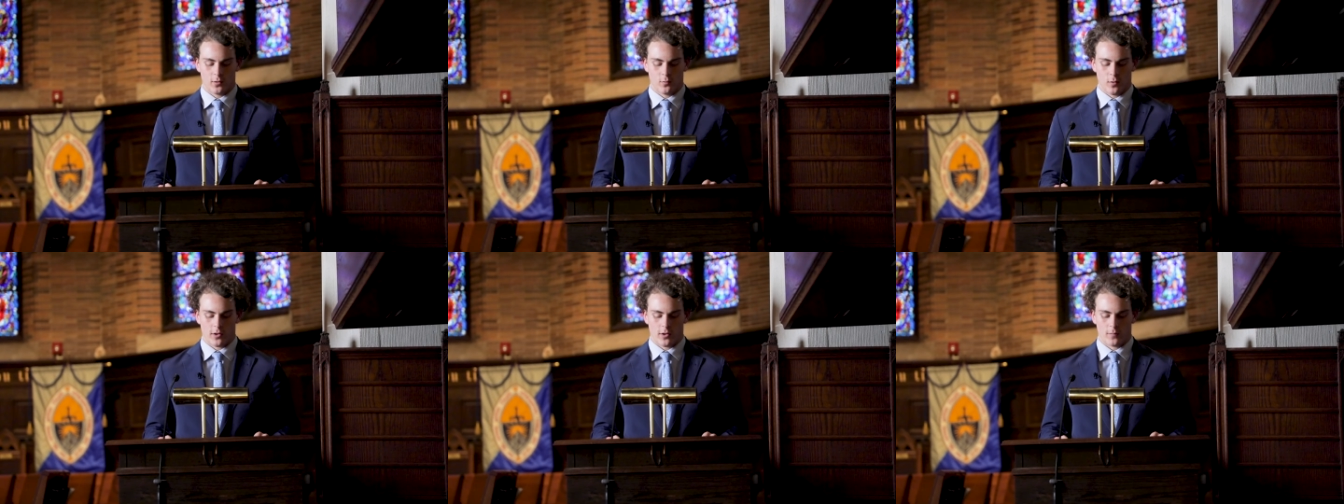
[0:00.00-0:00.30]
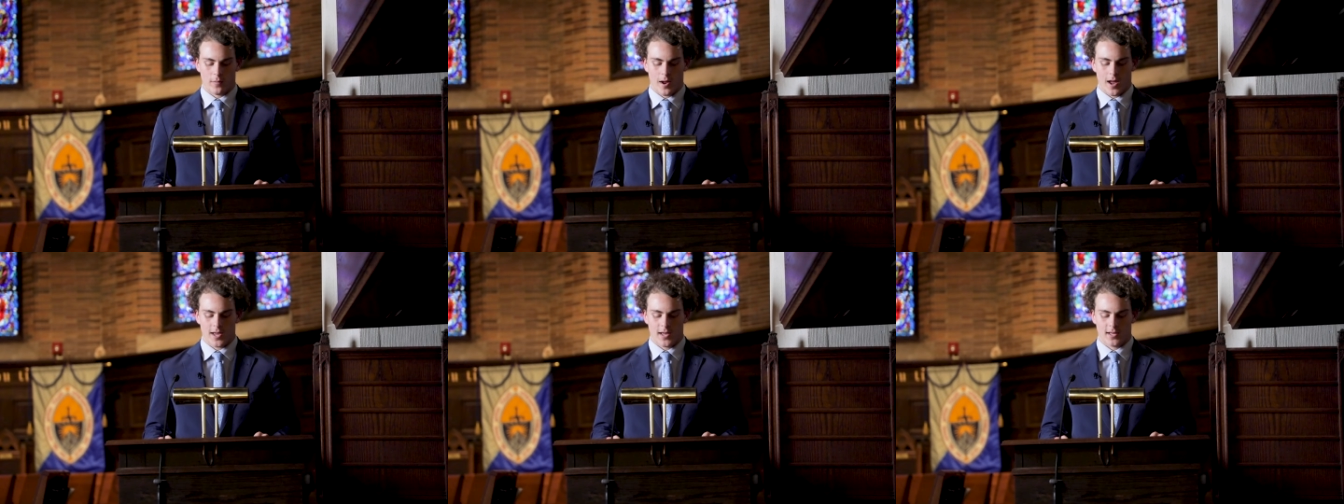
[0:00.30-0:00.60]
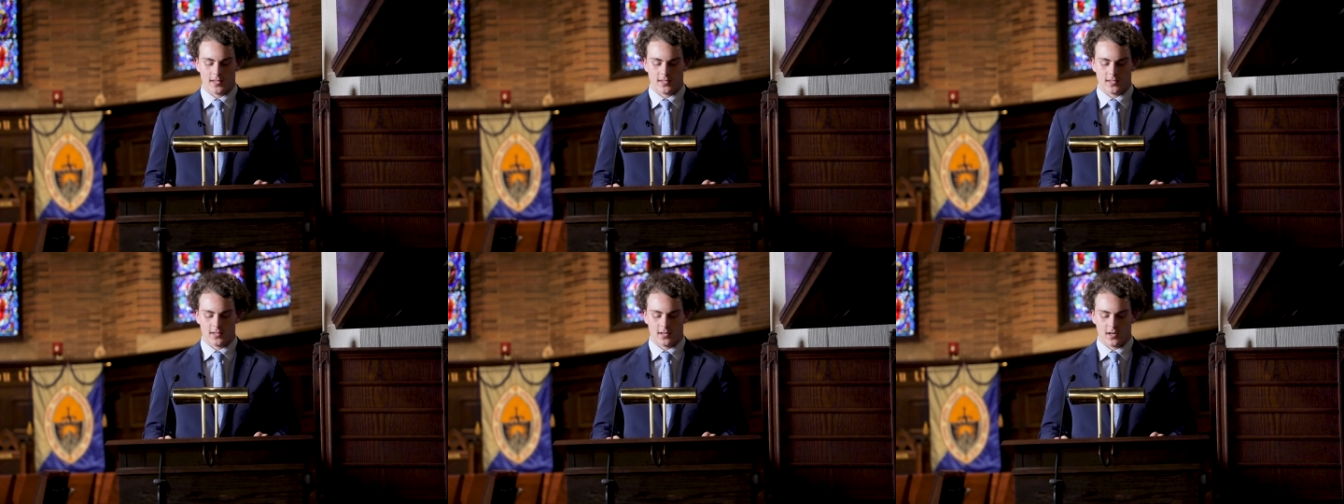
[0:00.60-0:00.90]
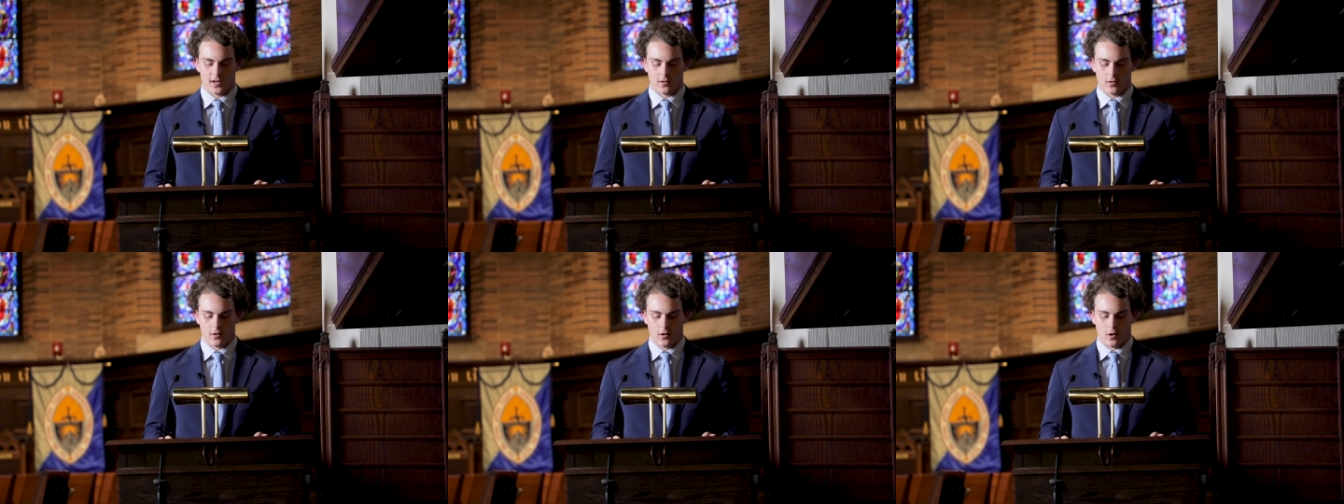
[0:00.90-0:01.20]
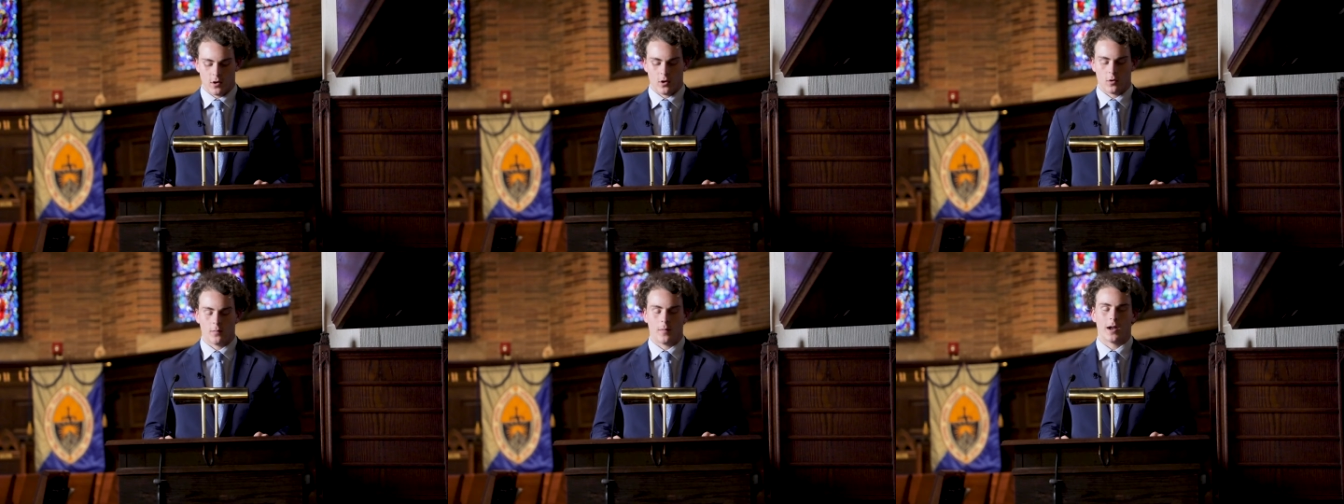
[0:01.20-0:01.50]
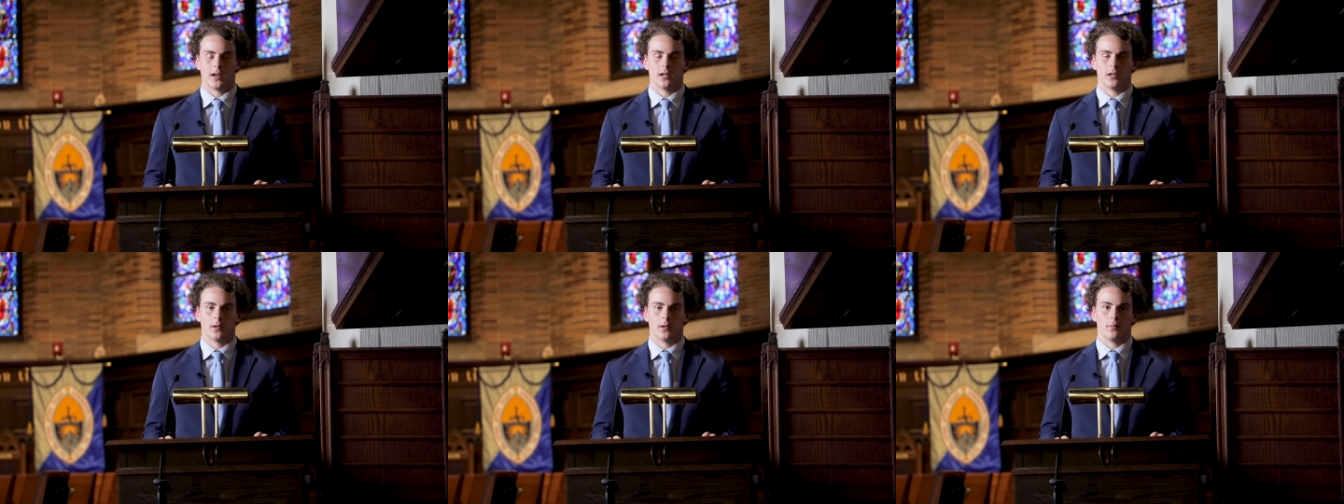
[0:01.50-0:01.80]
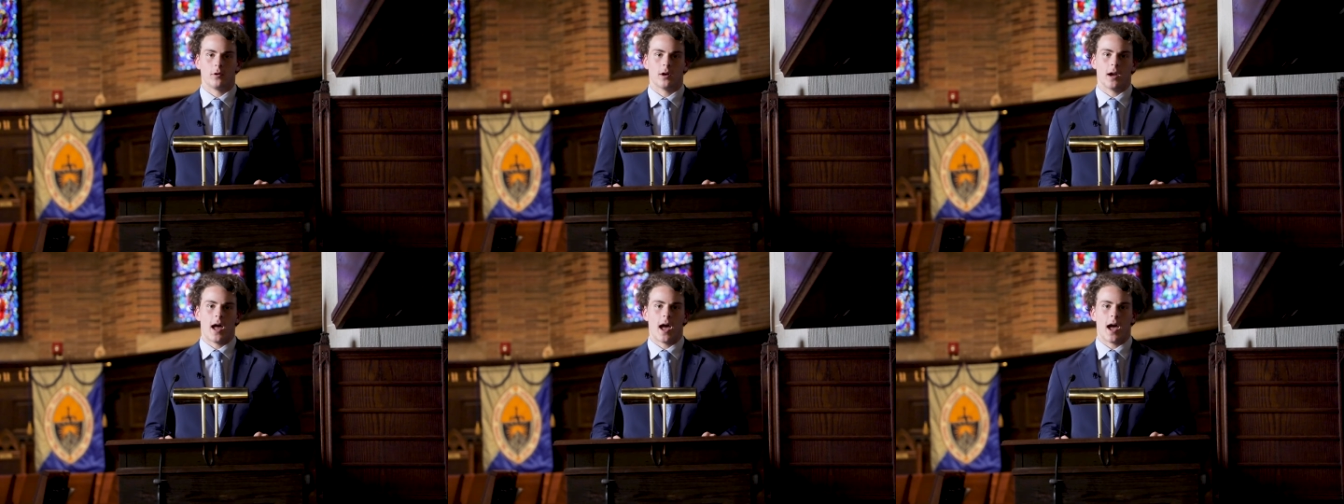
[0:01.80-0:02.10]
whether by incident or by
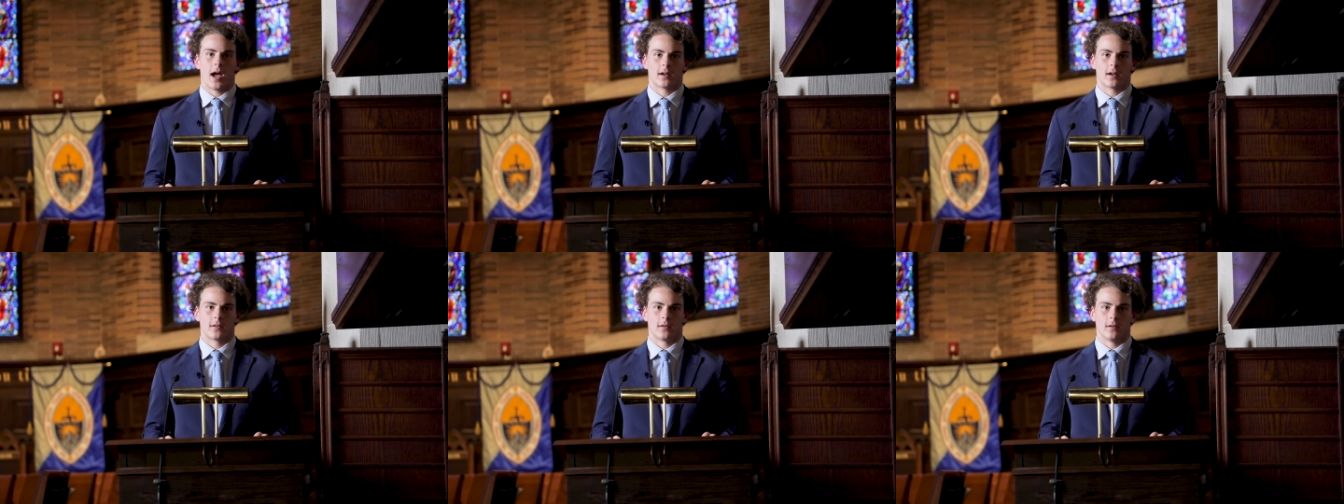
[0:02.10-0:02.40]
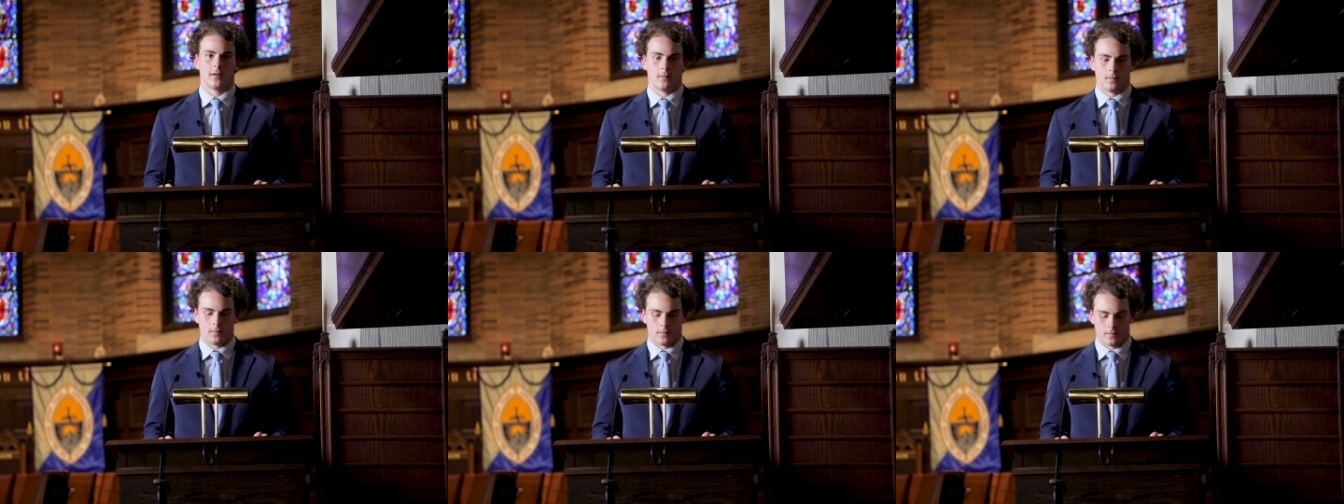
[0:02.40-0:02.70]
deliberate act.